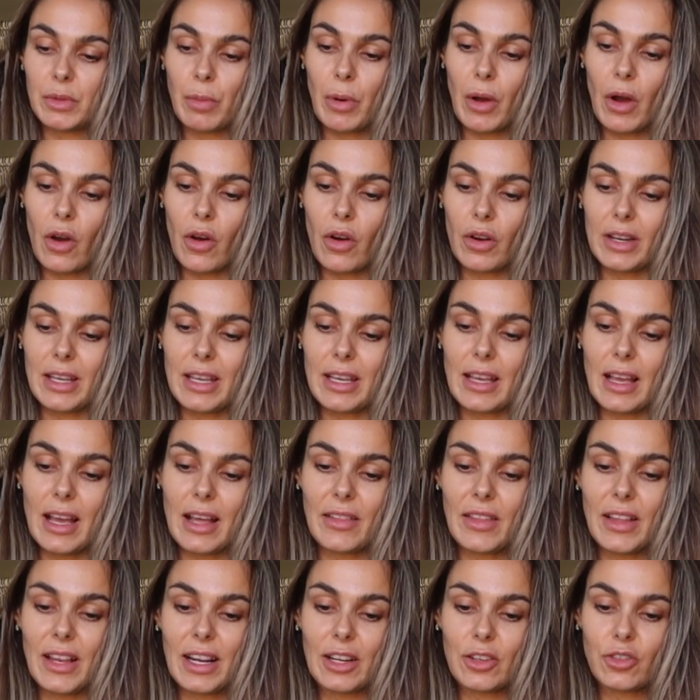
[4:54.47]
party,
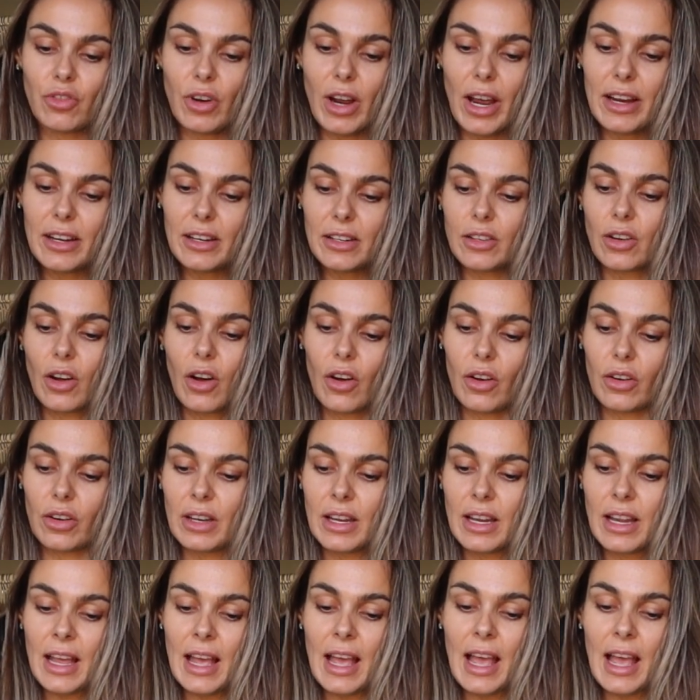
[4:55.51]
and then I tried it on